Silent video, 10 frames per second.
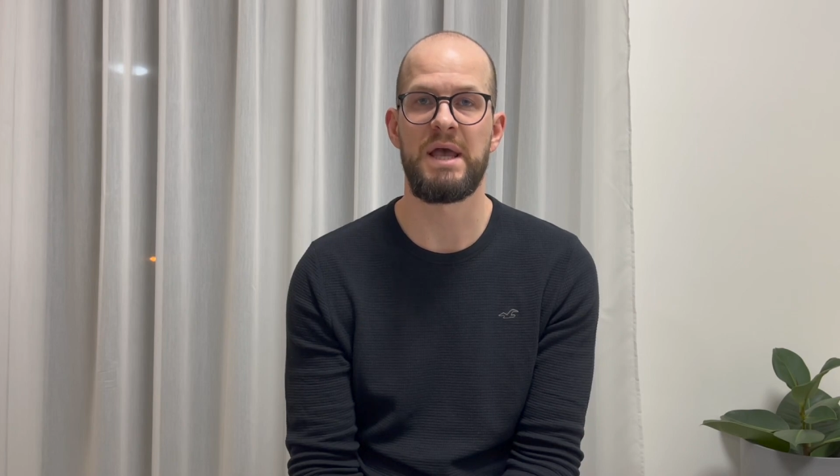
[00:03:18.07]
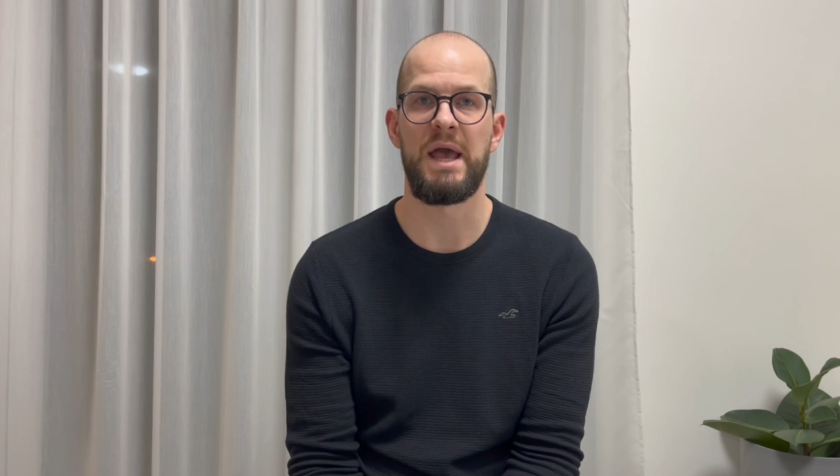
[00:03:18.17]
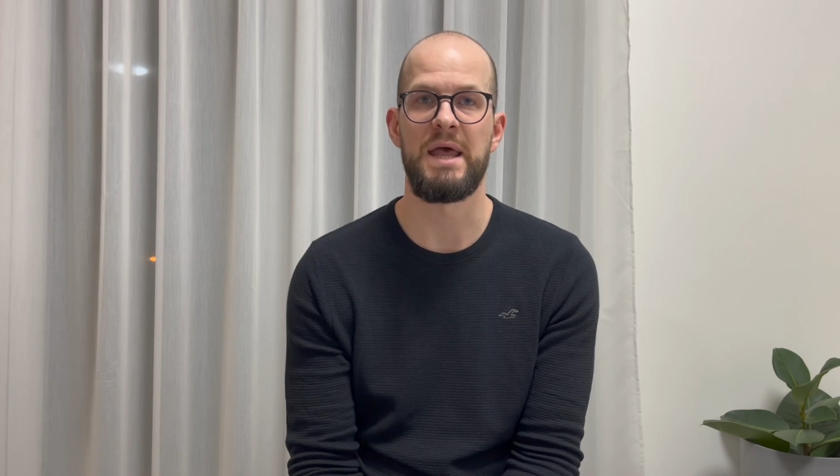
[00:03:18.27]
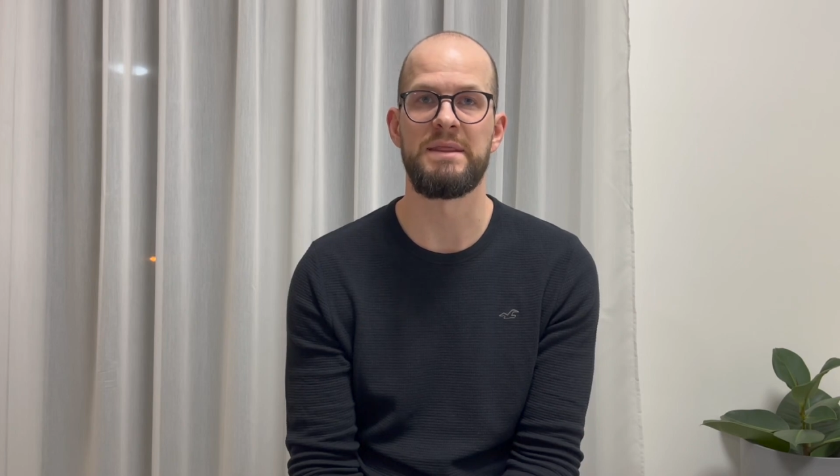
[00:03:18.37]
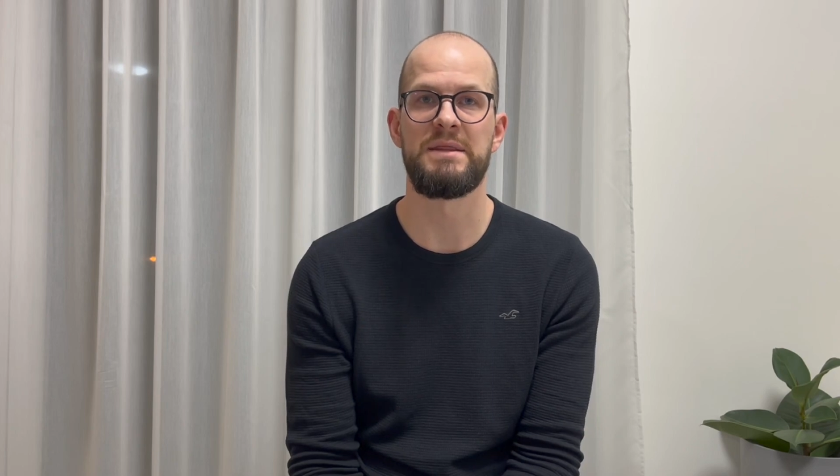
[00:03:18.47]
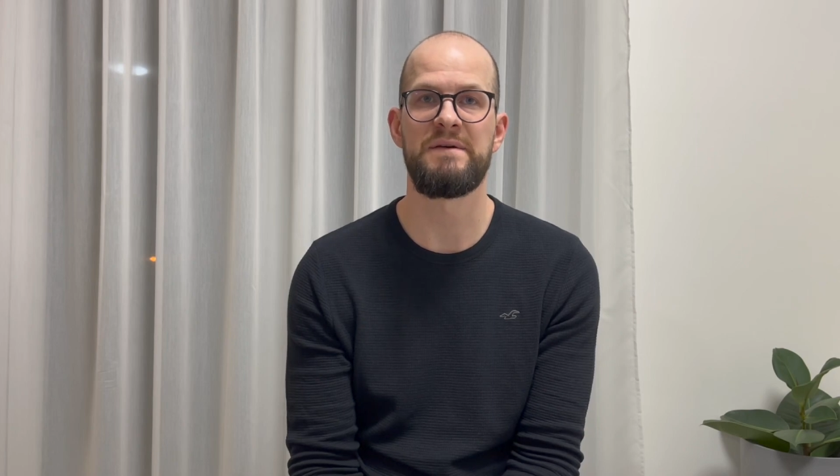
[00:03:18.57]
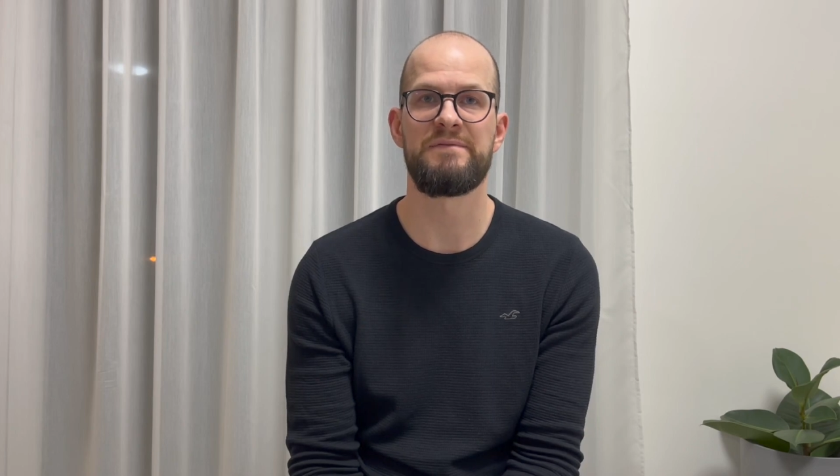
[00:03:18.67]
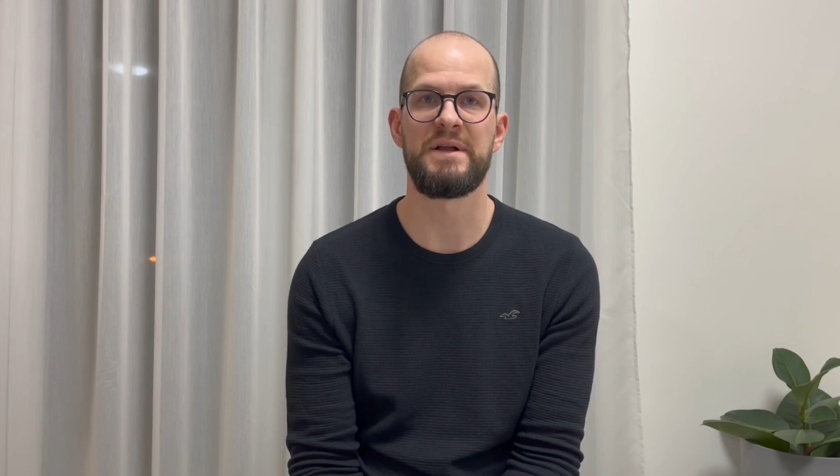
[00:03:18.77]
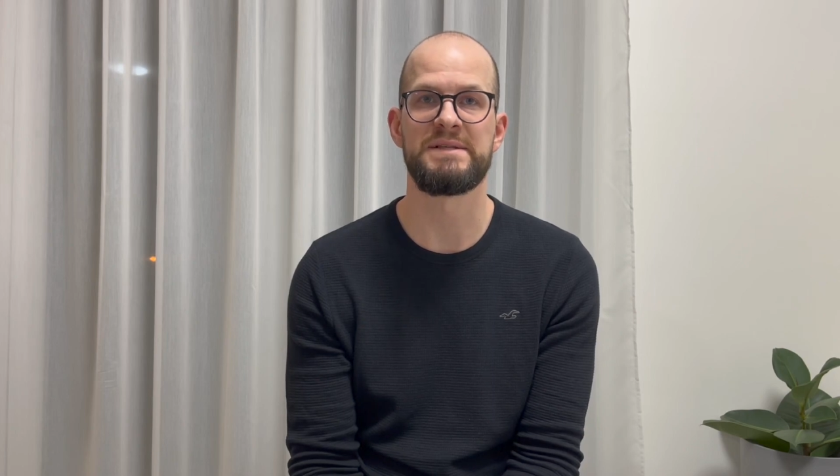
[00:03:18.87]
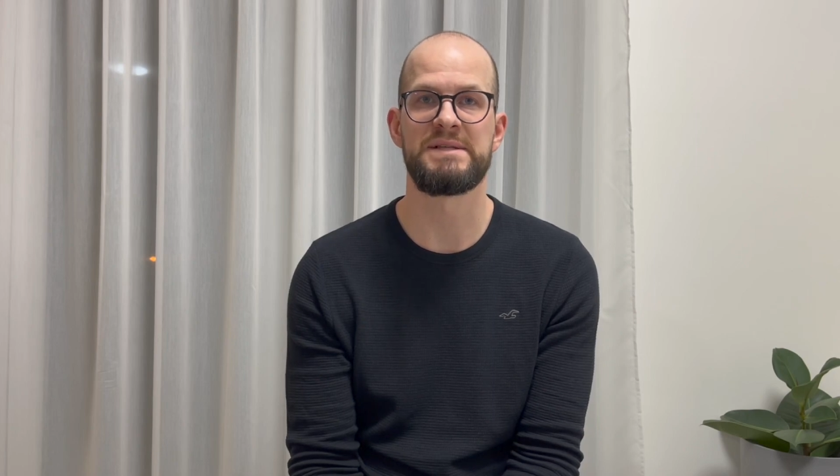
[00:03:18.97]
and
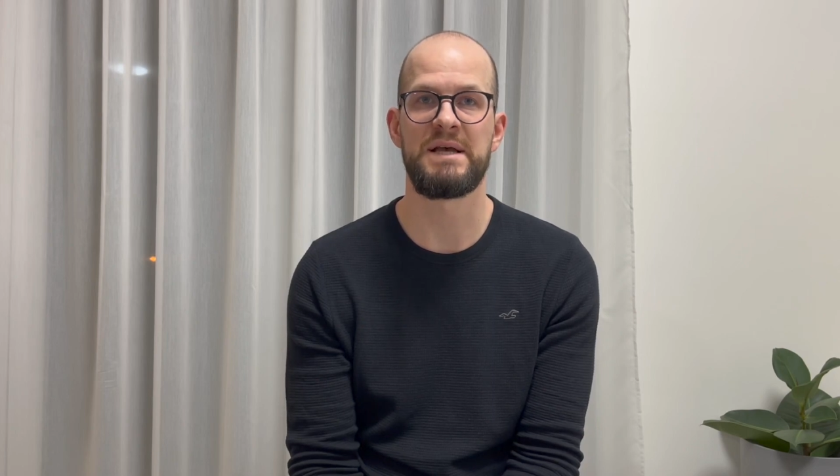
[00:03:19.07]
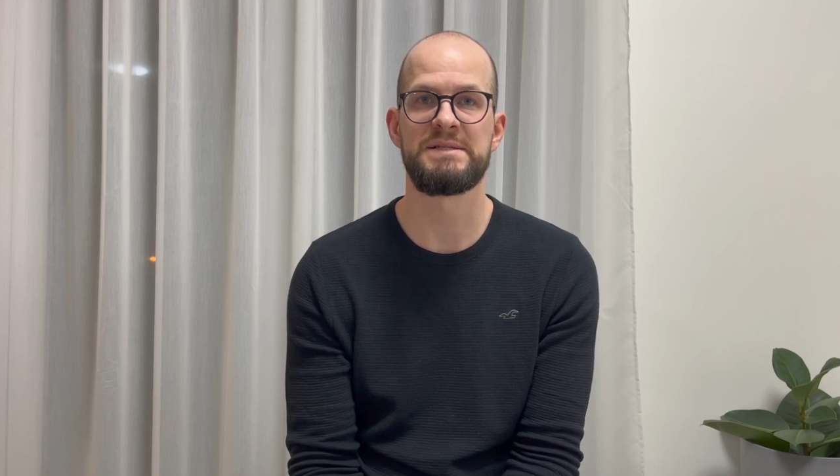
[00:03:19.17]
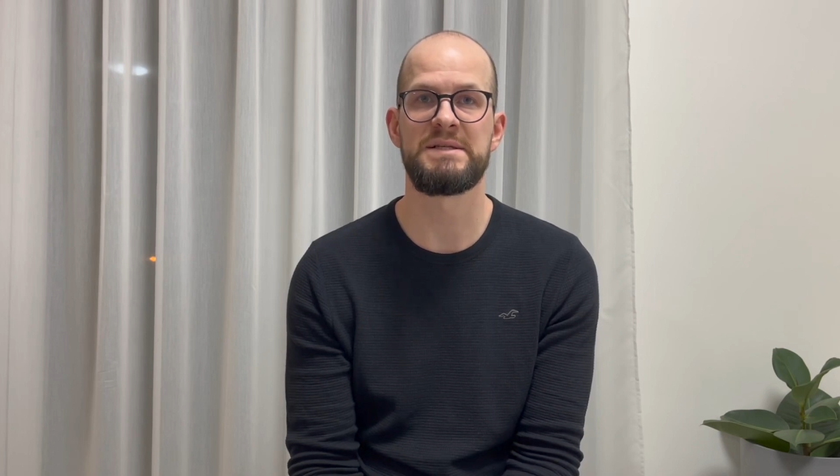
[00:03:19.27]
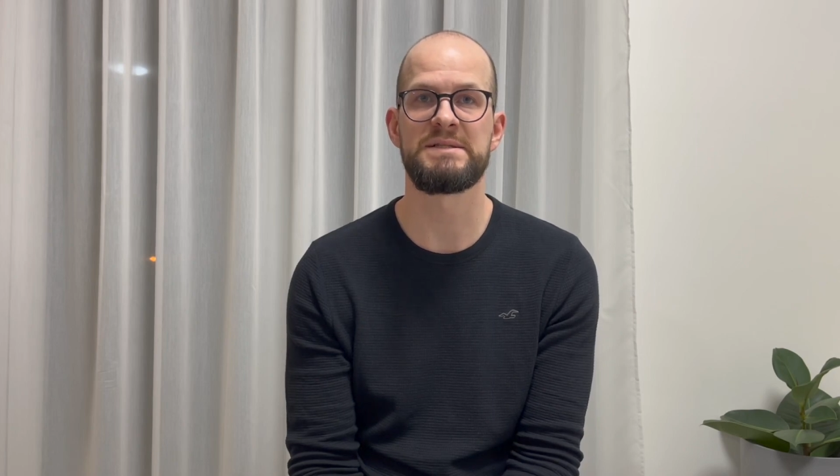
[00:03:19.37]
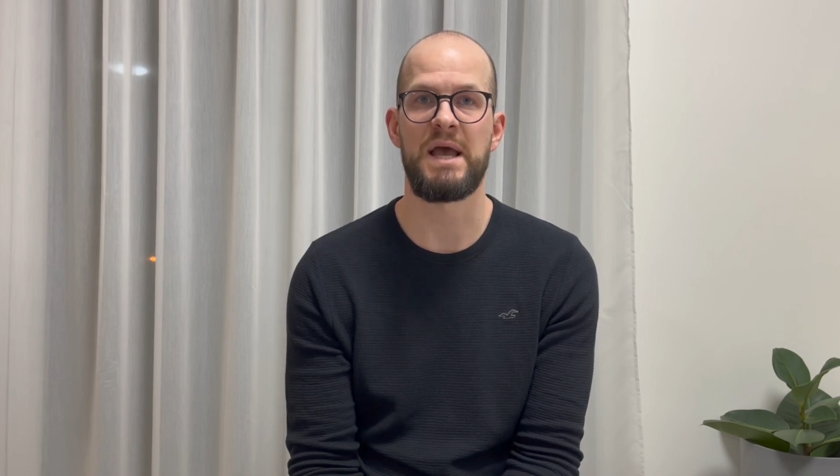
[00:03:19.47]
different sizes